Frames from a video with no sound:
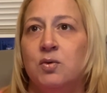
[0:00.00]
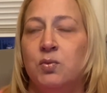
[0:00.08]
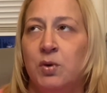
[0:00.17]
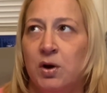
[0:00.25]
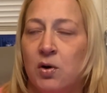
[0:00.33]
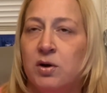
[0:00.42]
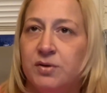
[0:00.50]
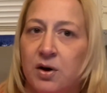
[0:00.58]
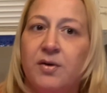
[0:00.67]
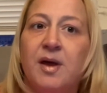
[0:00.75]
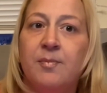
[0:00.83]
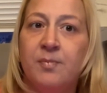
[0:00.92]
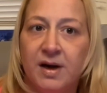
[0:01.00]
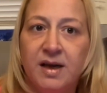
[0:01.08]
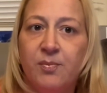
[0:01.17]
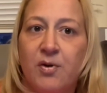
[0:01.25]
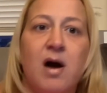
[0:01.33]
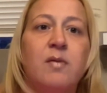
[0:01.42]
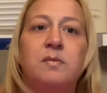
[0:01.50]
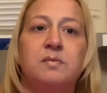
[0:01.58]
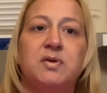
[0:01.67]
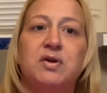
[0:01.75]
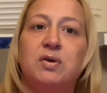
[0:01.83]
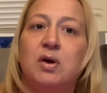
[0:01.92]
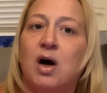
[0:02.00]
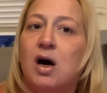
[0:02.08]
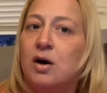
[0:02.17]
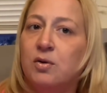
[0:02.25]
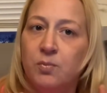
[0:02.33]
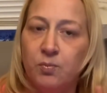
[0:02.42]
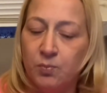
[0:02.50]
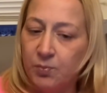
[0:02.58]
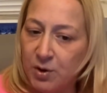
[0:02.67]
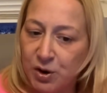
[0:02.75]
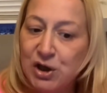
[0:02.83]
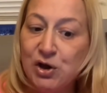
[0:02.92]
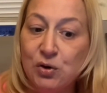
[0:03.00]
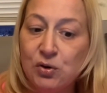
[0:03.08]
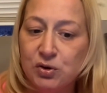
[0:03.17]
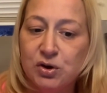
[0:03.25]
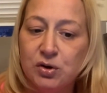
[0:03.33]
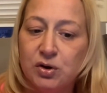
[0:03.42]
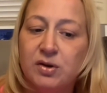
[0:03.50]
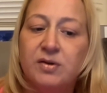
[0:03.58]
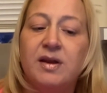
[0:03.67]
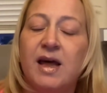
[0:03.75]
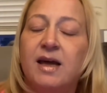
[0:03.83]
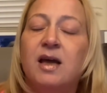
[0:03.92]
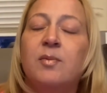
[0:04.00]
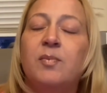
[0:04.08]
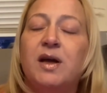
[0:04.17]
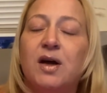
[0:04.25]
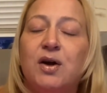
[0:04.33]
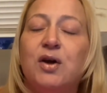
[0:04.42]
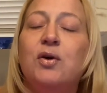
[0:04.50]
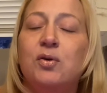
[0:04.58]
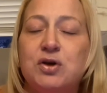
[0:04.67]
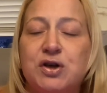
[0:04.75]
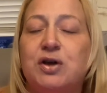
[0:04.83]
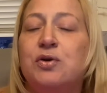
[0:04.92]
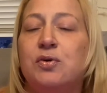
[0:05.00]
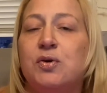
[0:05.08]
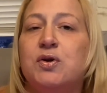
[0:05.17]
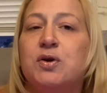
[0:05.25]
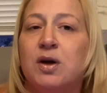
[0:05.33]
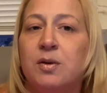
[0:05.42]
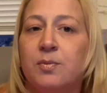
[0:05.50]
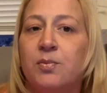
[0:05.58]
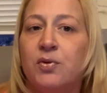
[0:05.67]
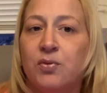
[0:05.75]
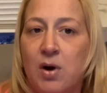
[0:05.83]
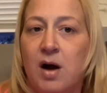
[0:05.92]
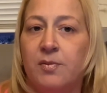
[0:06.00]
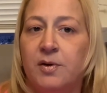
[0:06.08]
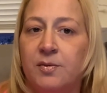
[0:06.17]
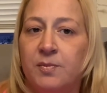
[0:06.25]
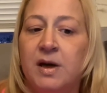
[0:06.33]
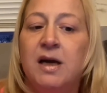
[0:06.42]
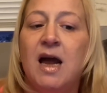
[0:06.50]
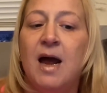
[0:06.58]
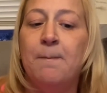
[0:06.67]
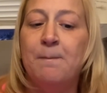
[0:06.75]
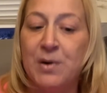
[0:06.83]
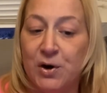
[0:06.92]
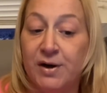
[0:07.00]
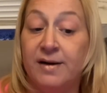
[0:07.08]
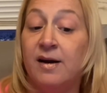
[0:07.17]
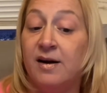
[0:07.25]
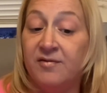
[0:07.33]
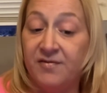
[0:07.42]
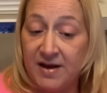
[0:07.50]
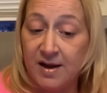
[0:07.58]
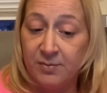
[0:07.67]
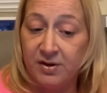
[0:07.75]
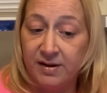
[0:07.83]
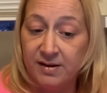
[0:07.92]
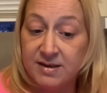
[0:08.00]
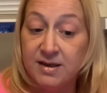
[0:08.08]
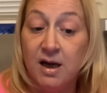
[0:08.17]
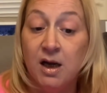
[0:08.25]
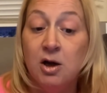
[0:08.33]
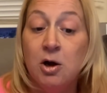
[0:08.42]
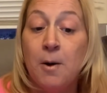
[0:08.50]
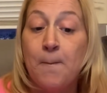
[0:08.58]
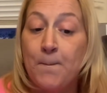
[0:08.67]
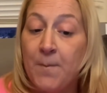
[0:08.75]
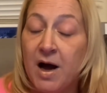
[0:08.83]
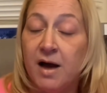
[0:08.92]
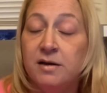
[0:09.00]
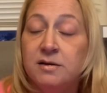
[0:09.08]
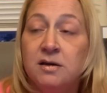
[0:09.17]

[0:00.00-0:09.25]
we all know that money problems are a huge, they can be a huge, huge problem and burden on families. But